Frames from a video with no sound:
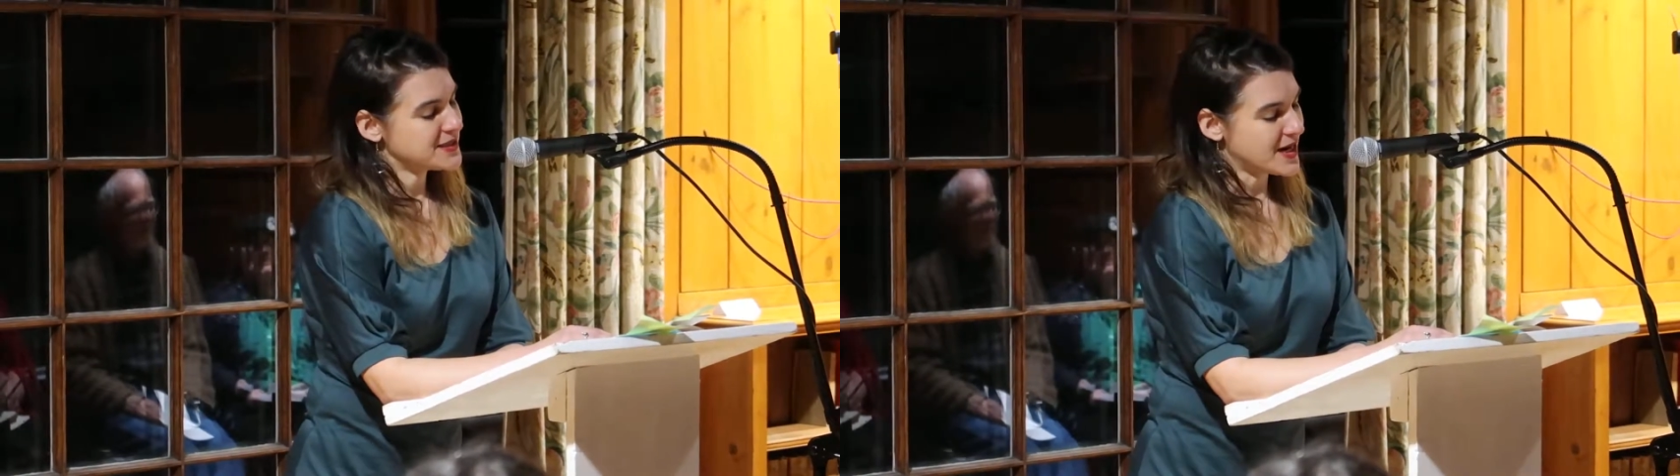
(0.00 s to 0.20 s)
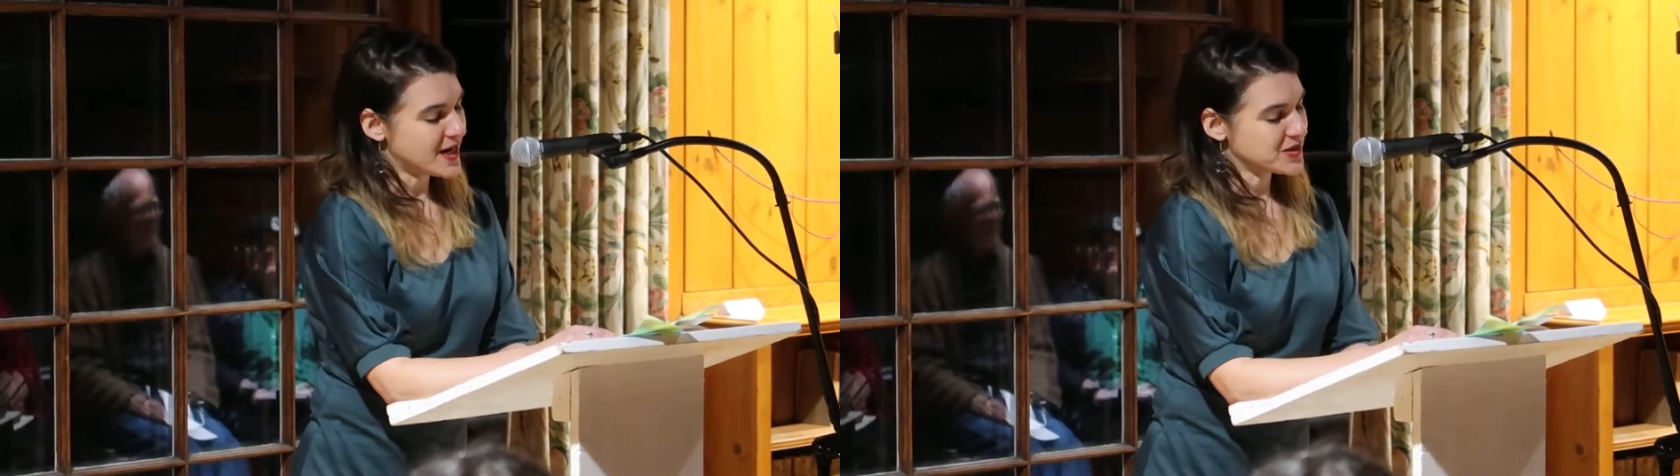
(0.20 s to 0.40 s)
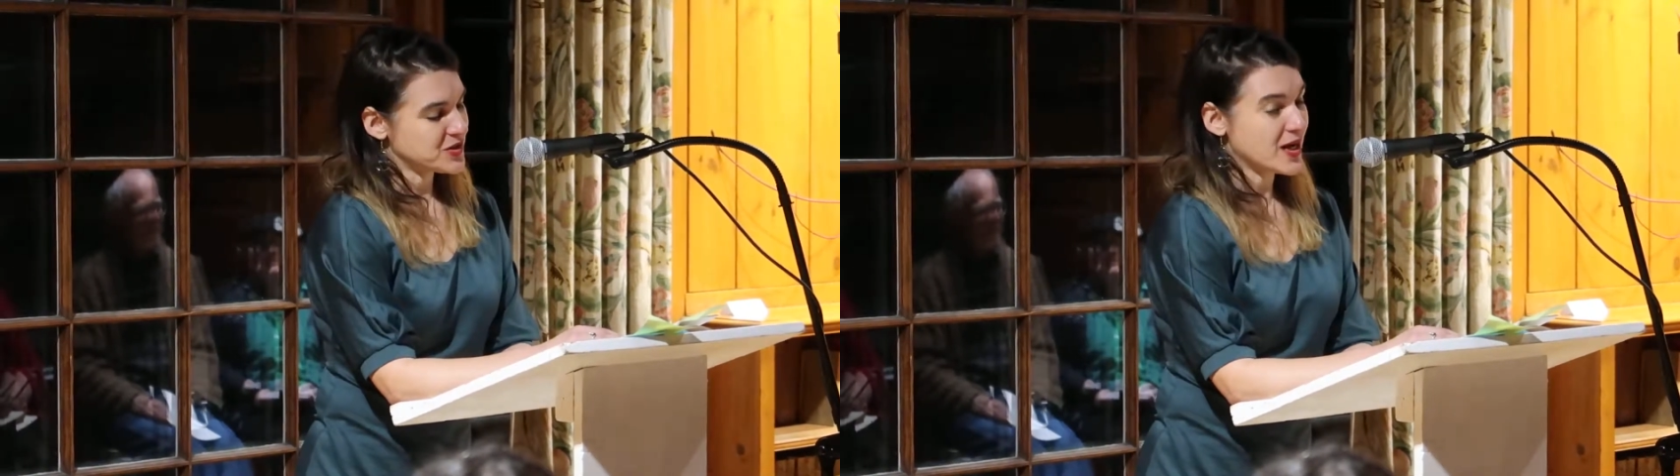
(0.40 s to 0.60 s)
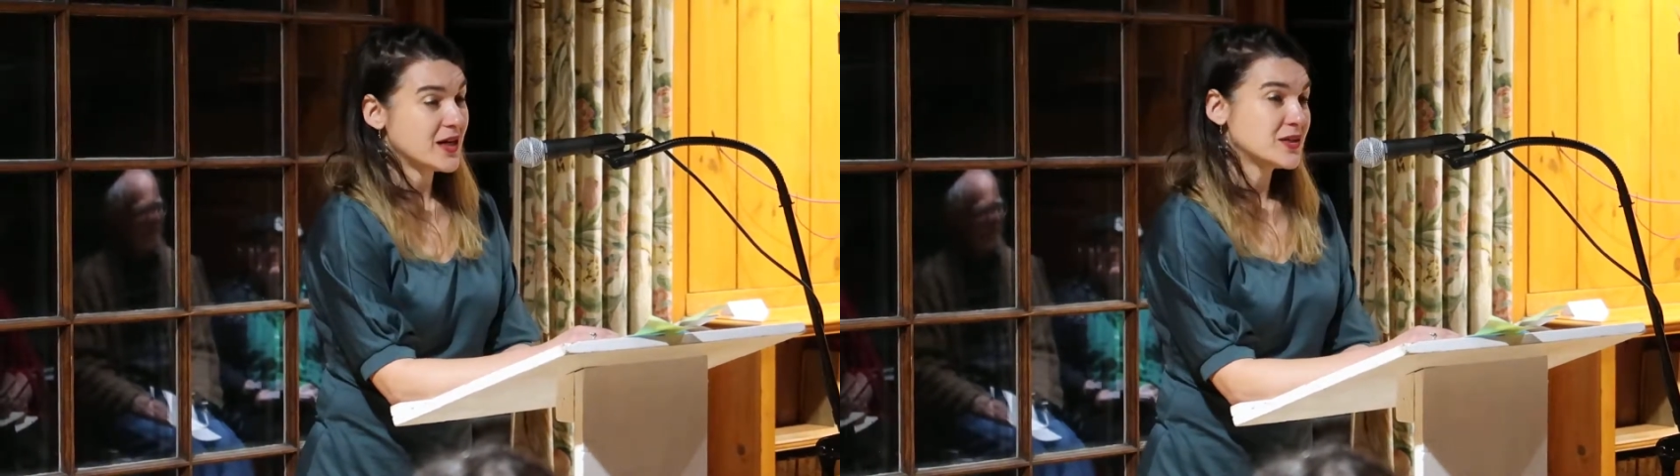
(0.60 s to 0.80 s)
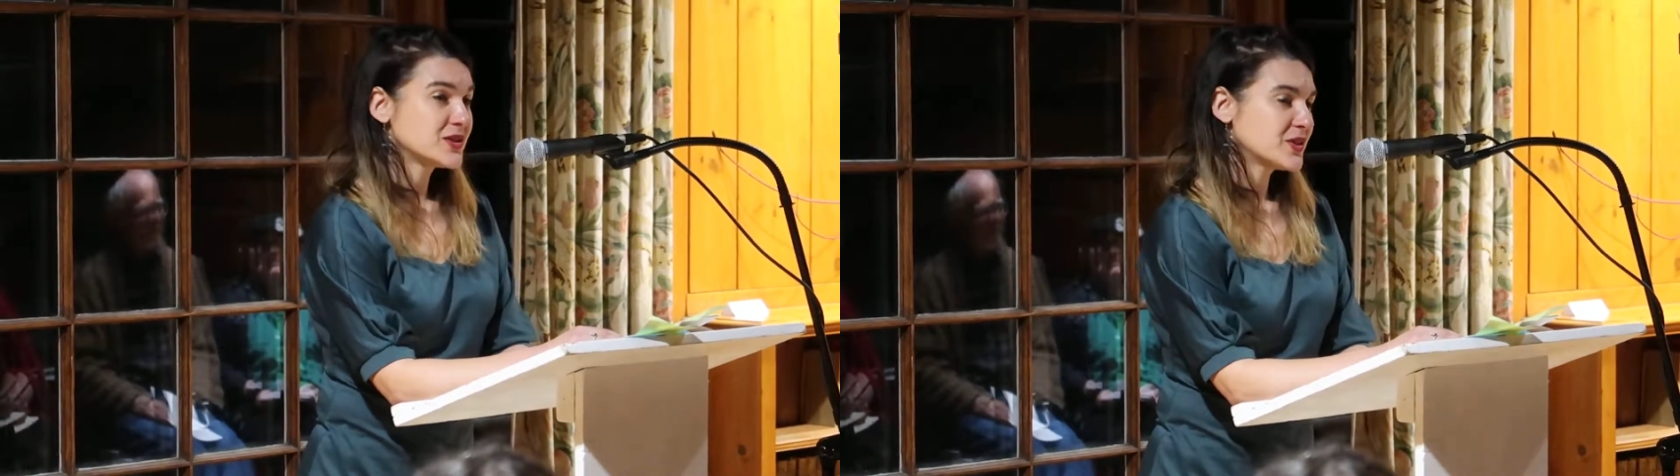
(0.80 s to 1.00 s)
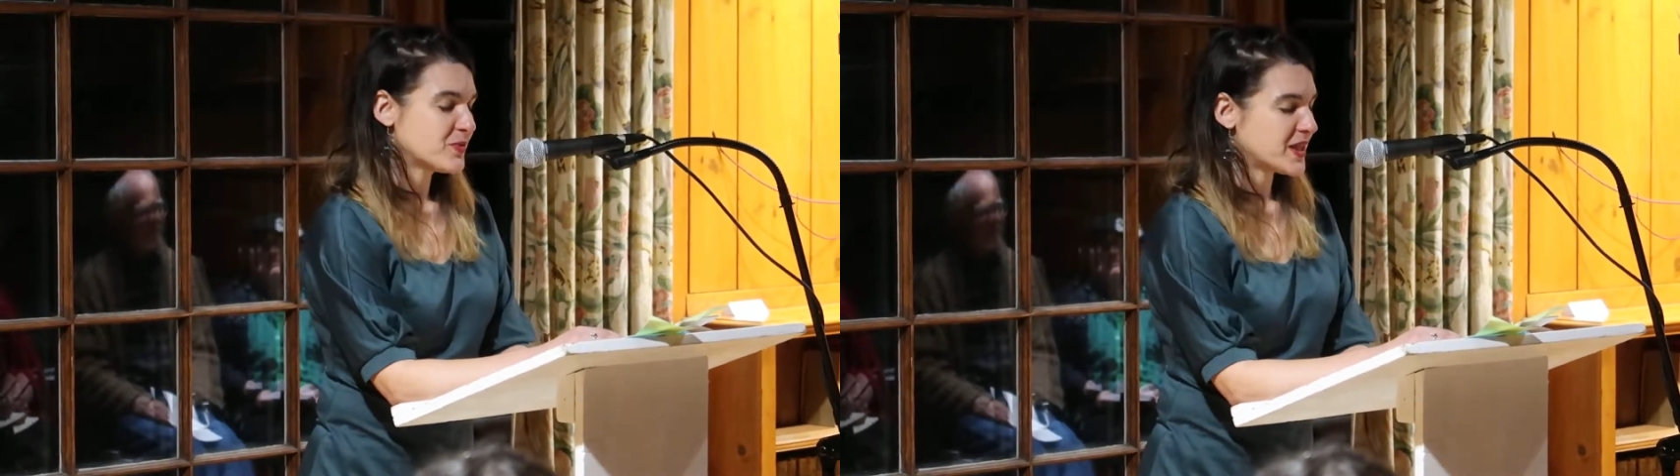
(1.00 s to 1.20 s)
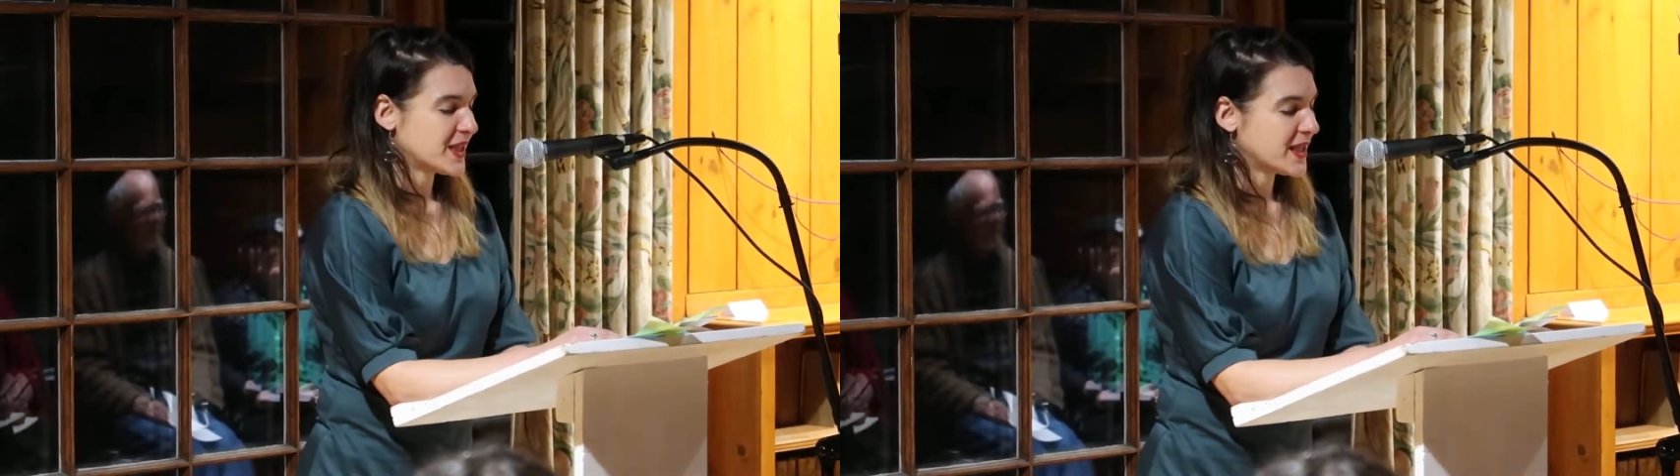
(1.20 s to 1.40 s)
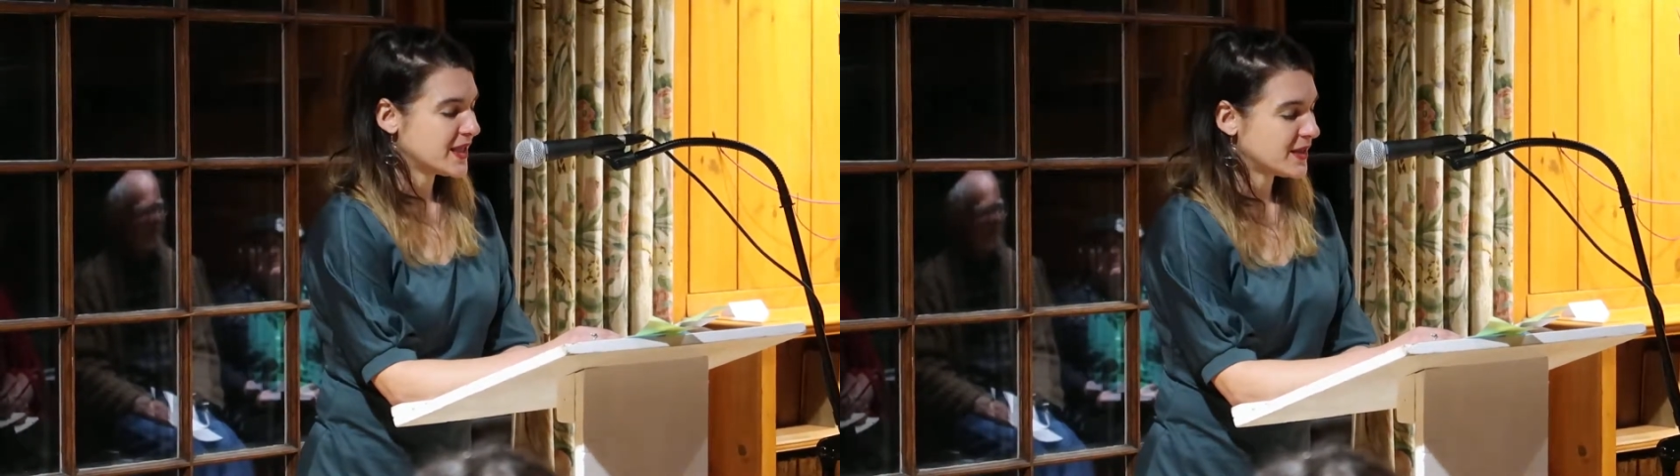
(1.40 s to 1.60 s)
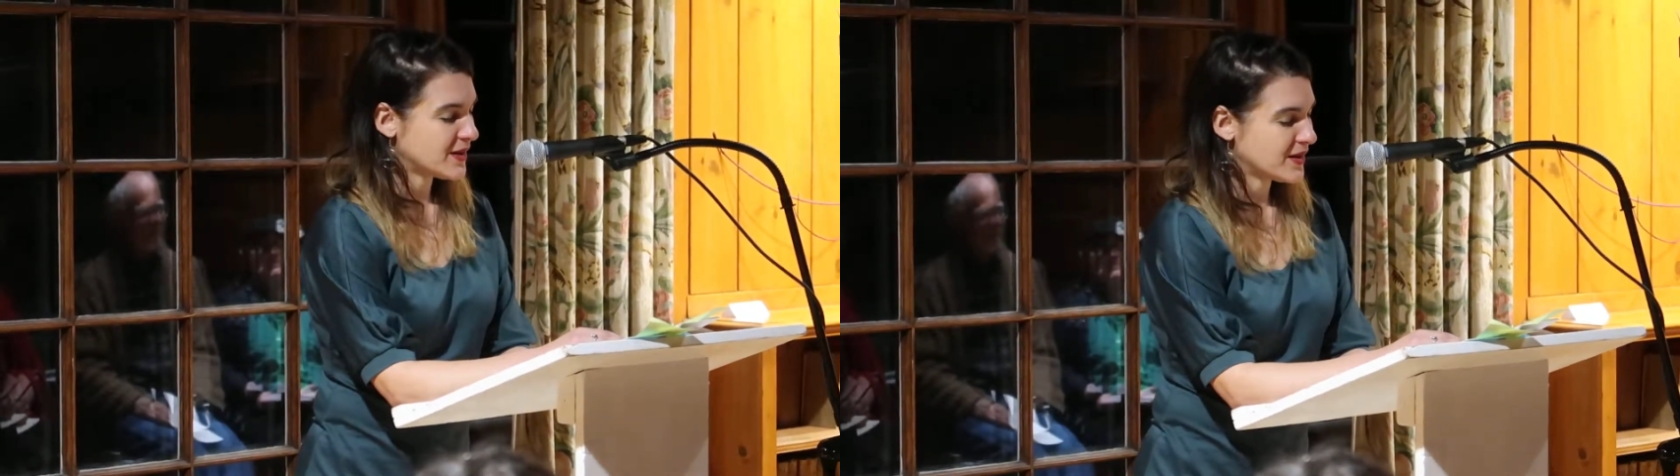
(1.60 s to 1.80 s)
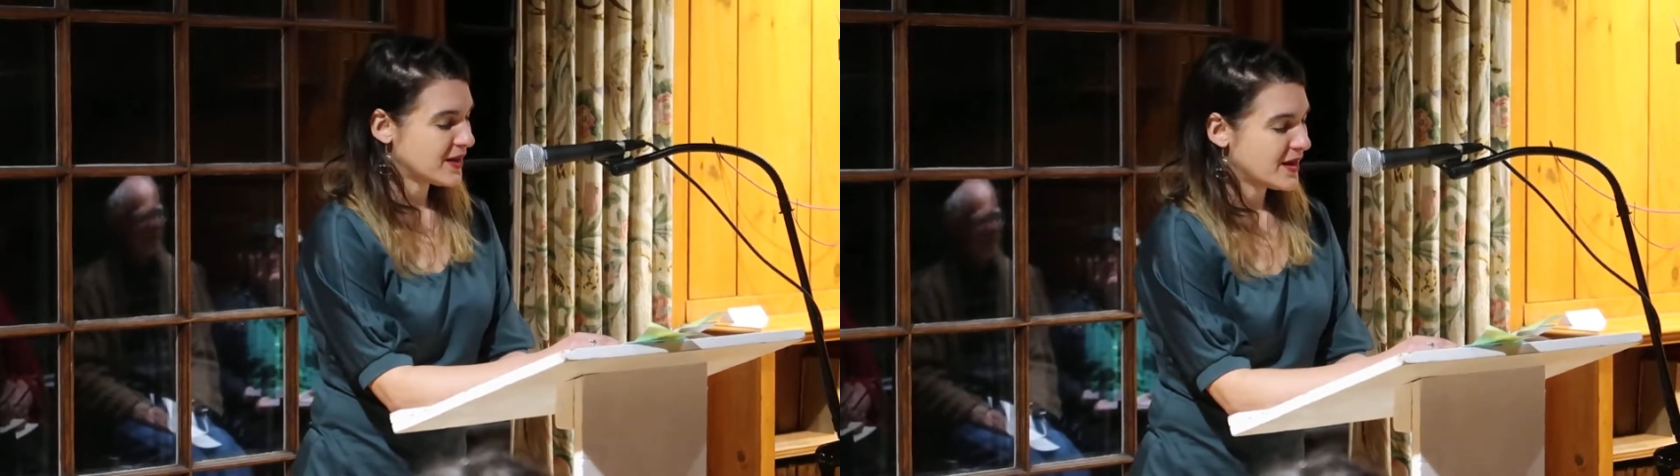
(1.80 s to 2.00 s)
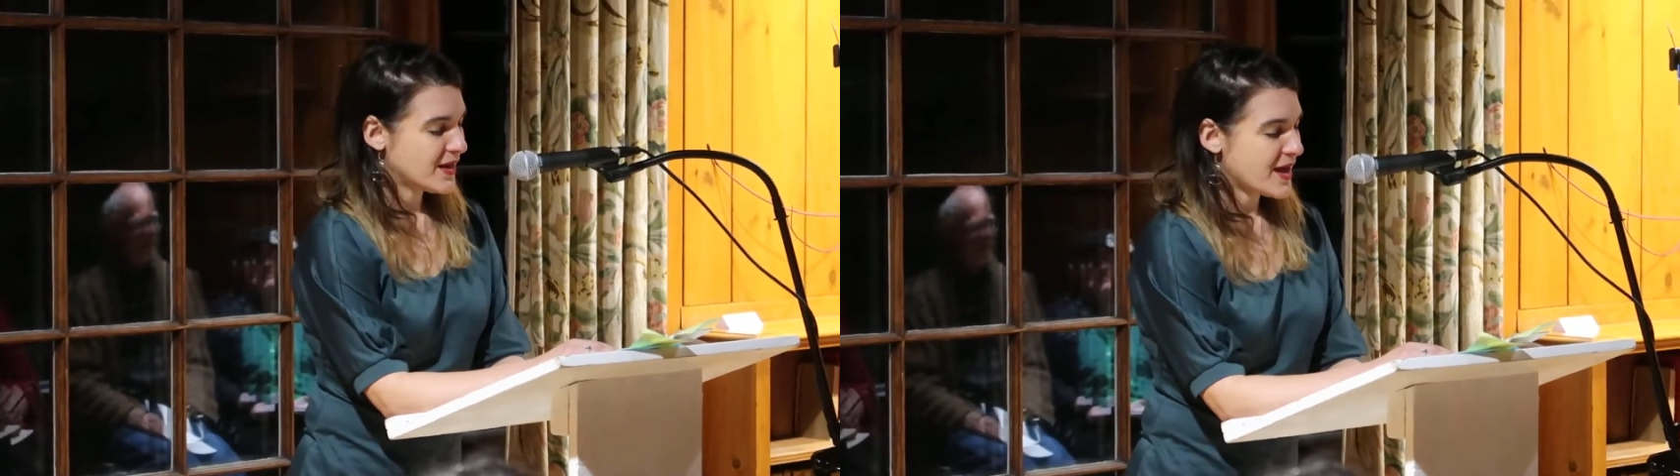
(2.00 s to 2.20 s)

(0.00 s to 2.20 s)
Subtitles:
doctor held her by the heel.